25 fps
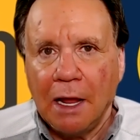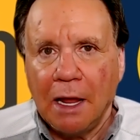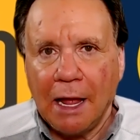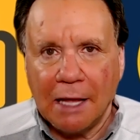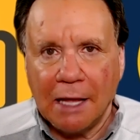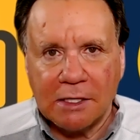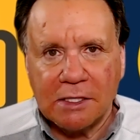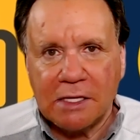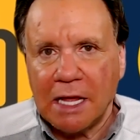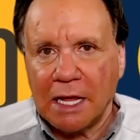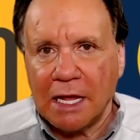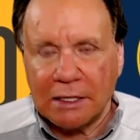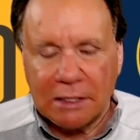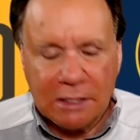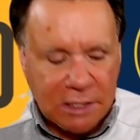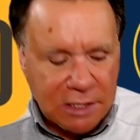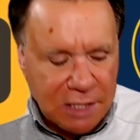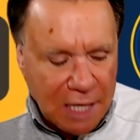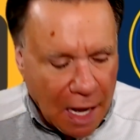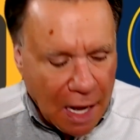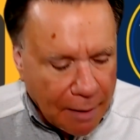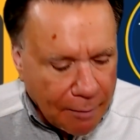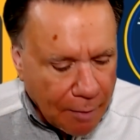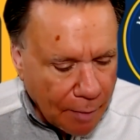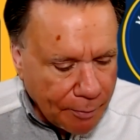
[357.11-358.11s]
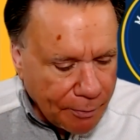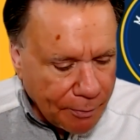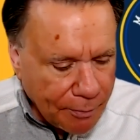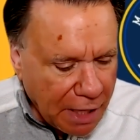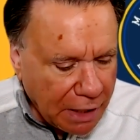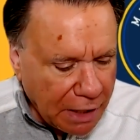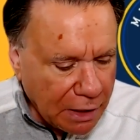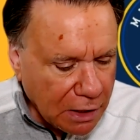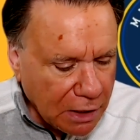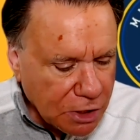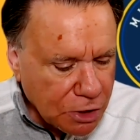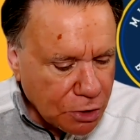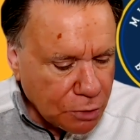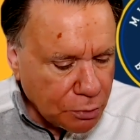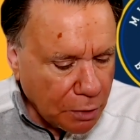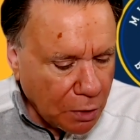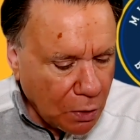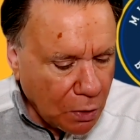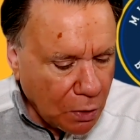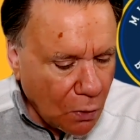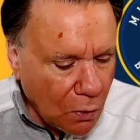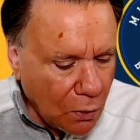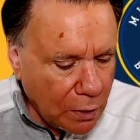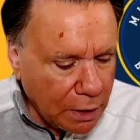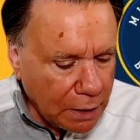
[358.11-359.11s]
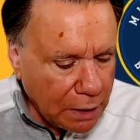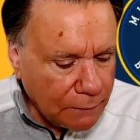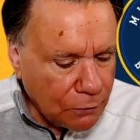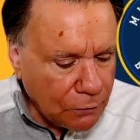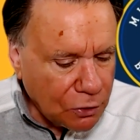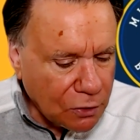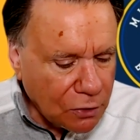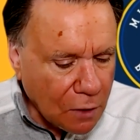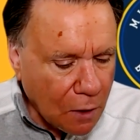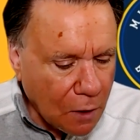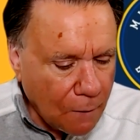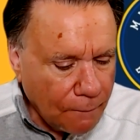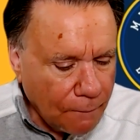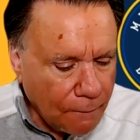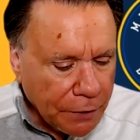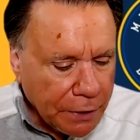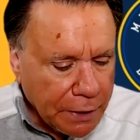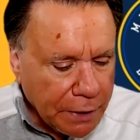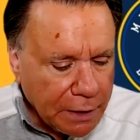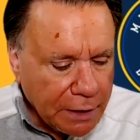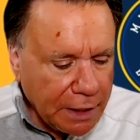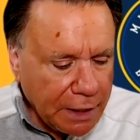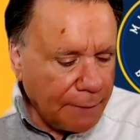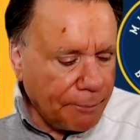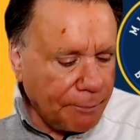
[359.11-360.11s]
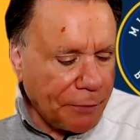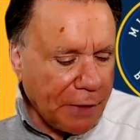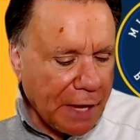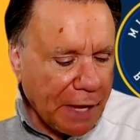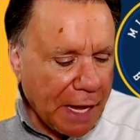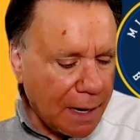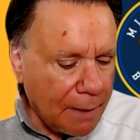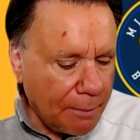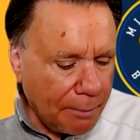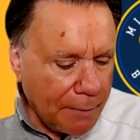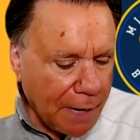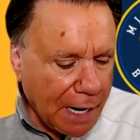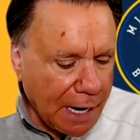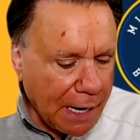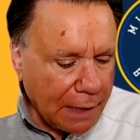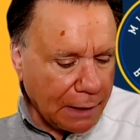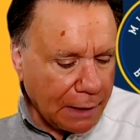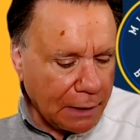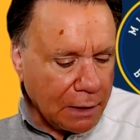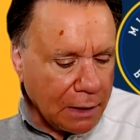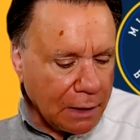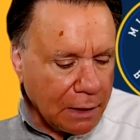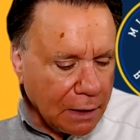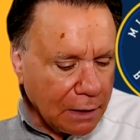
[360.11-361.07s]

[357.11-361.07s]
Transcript: at the time I'm making this recording. So keep that in mind.